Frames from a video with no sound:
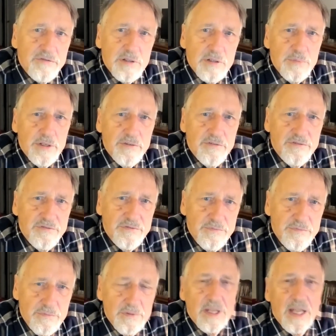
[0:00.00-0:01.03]
from the
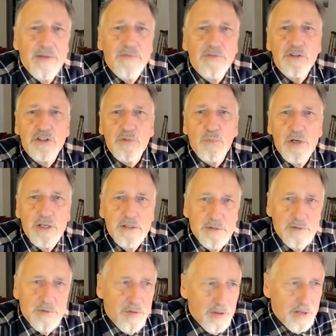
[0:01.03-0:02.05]
levels
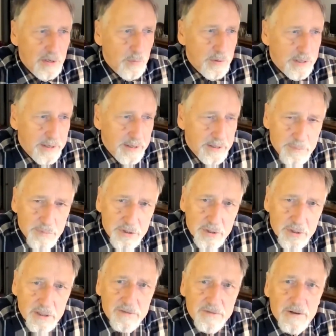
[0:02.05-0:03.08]
we think we can
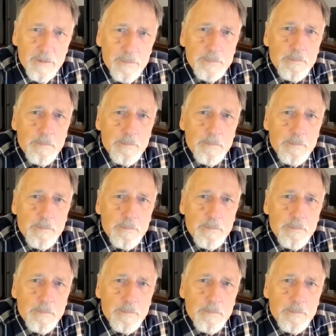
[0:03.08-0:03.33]
observe